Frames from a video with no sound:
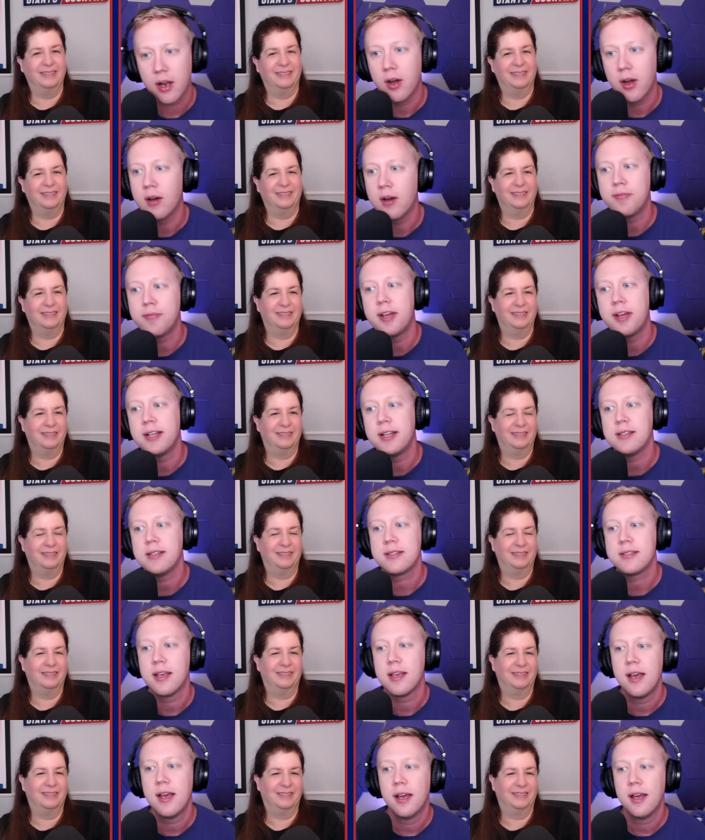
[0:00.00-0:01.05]

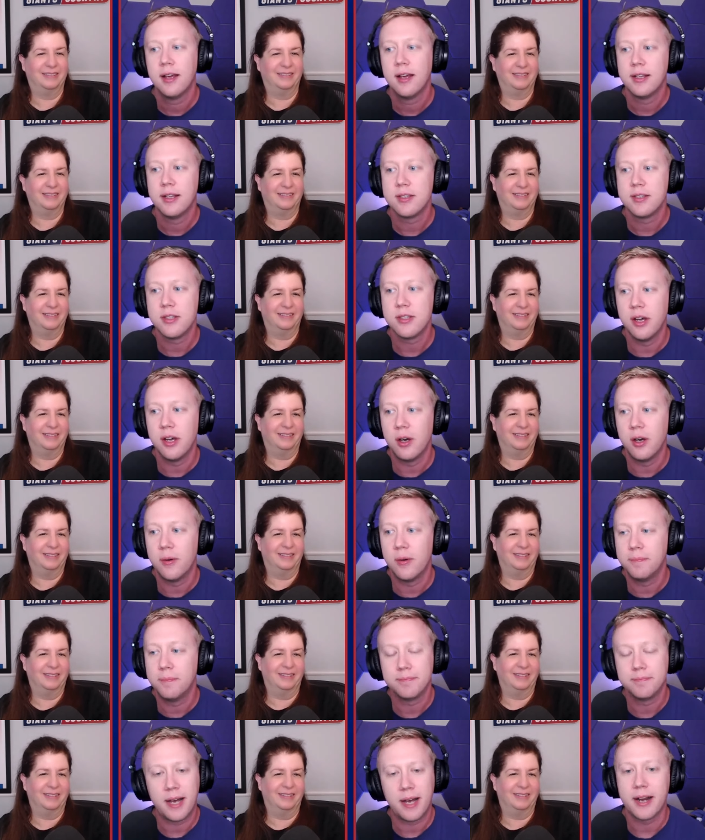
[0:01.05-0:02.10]
Speaker 1: offense. So
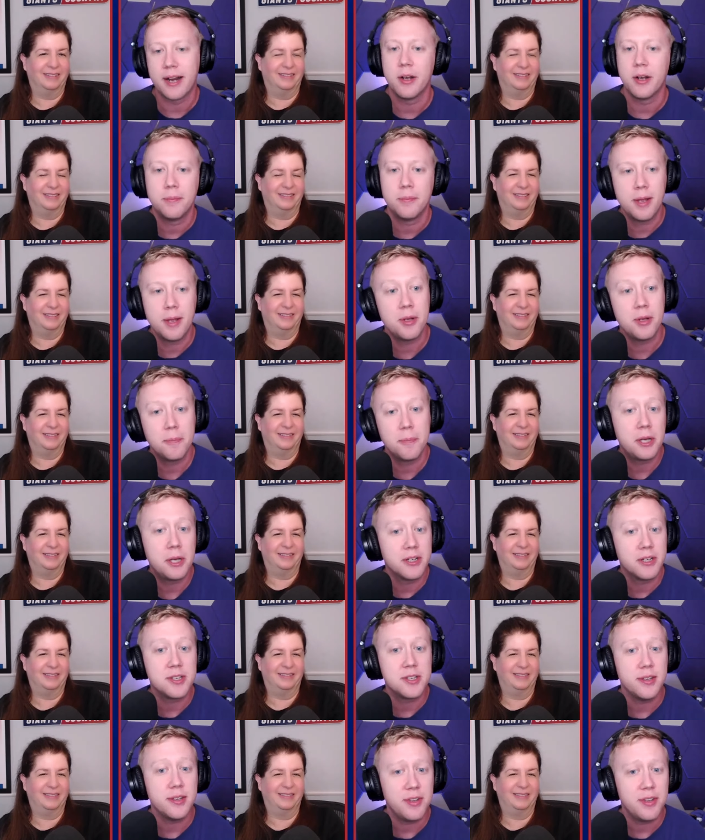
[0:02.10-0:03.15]
I don't know. Maybe it'll be
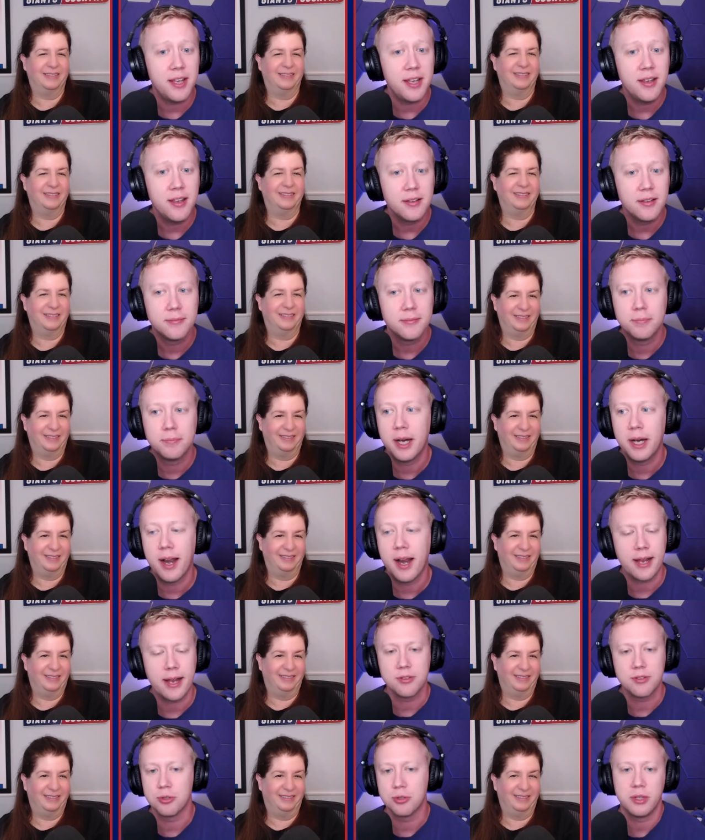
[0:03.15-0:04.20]
good TV, but I
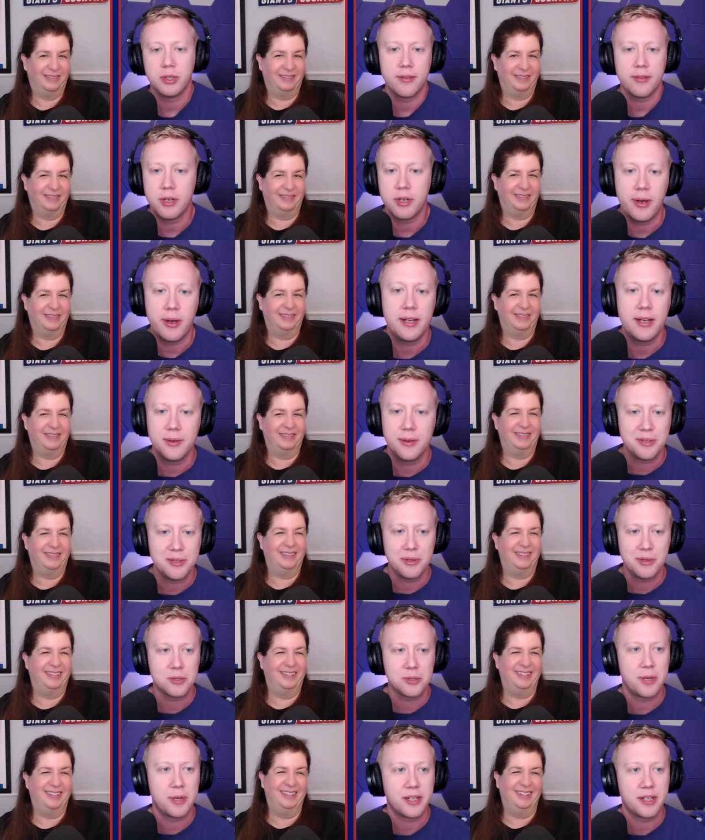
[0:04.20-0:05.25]
truly have no idea what to
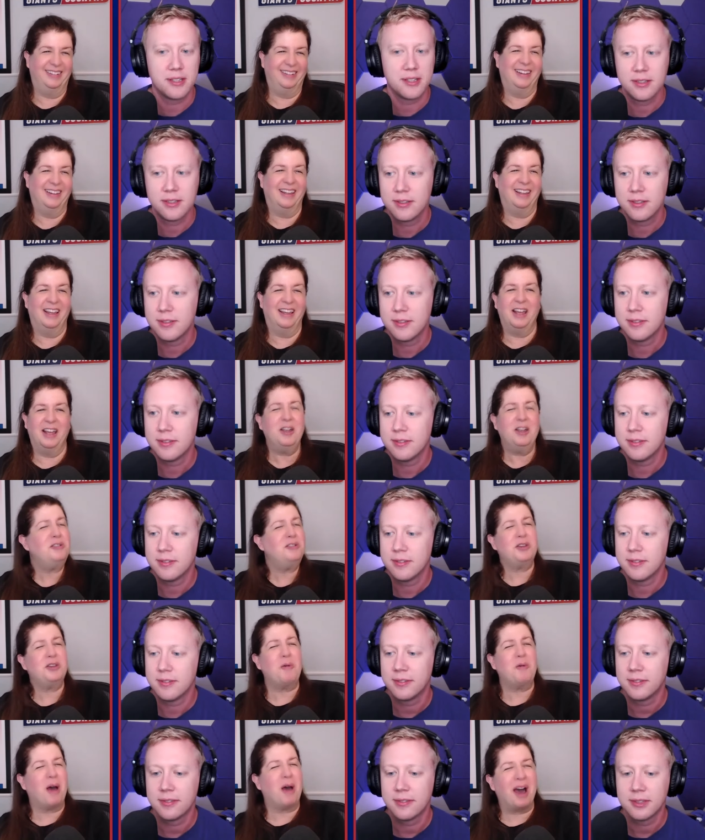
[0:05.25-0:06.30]
expect.
Speaker 2: You're
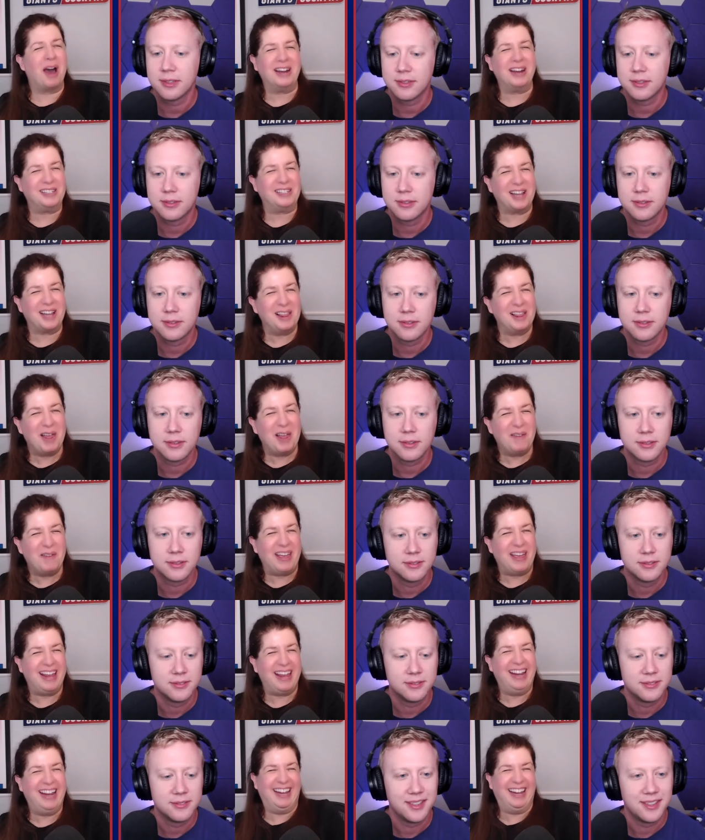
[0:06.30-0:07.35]
so honest. I love
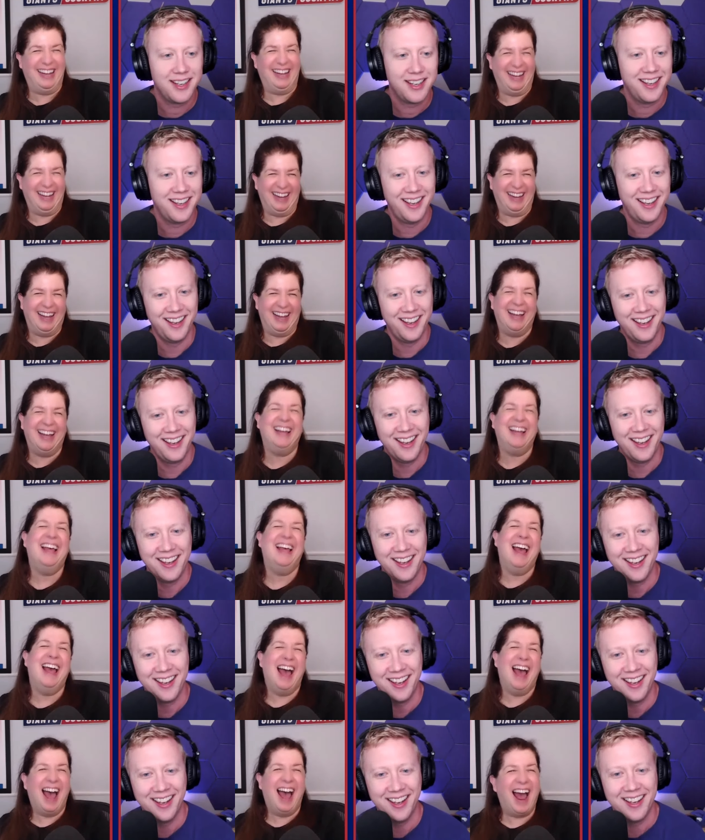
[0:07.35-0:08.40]
it.
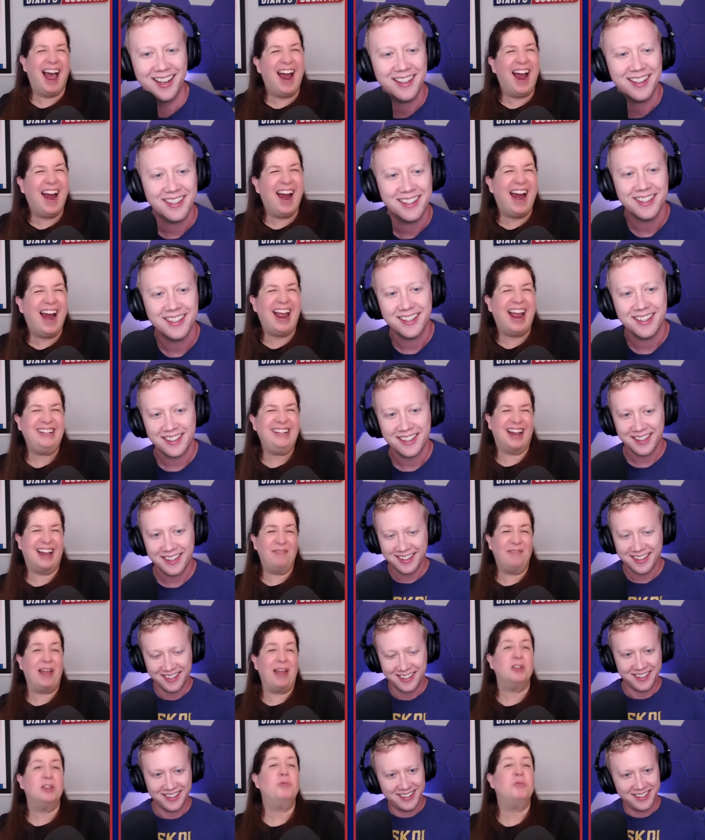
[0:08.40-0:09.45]
All right,
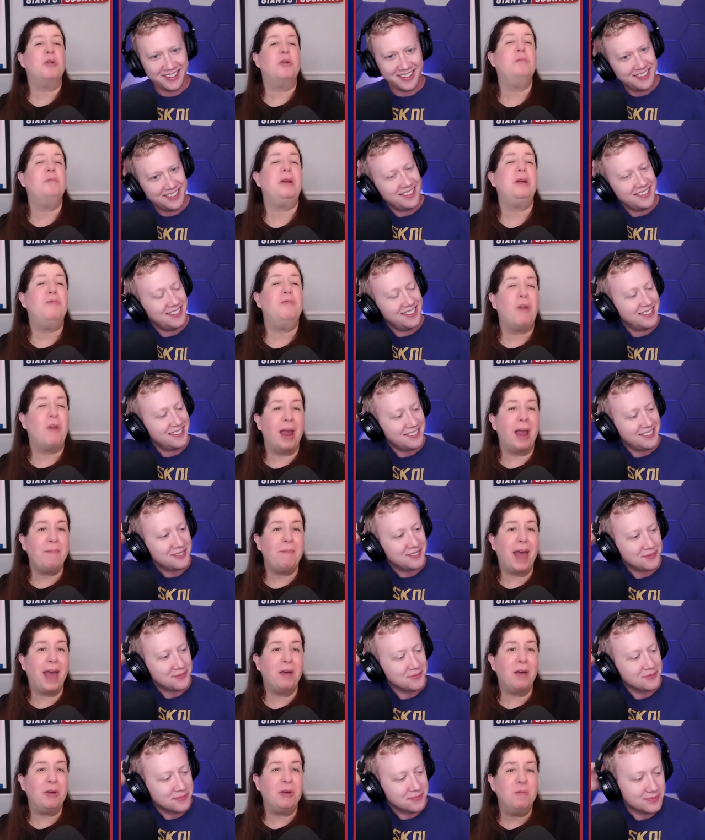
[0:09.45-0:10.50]
Giant fans, we'll be right
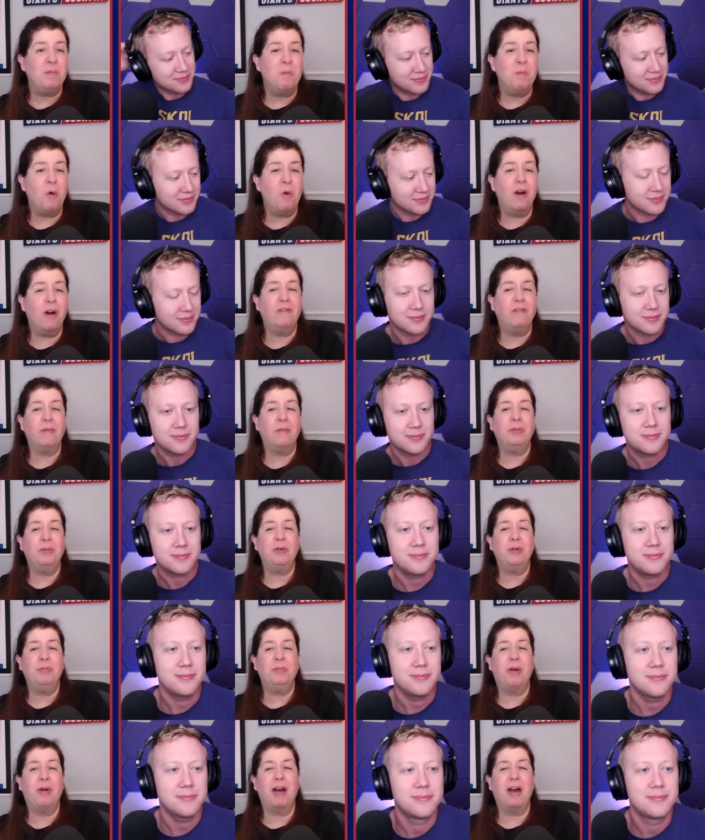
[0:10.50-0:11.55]
back with more from
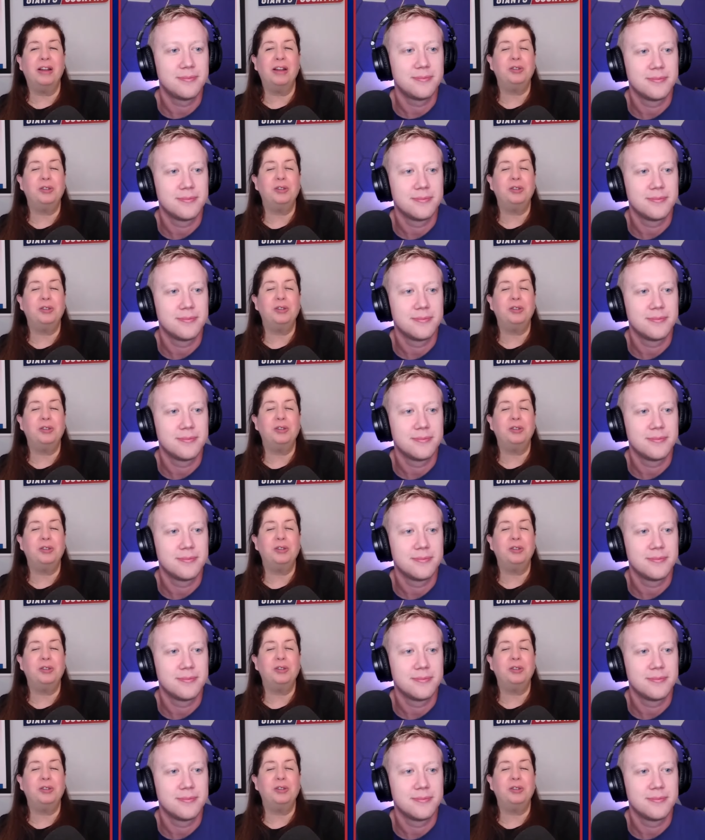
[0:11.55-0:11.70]
Luke Braun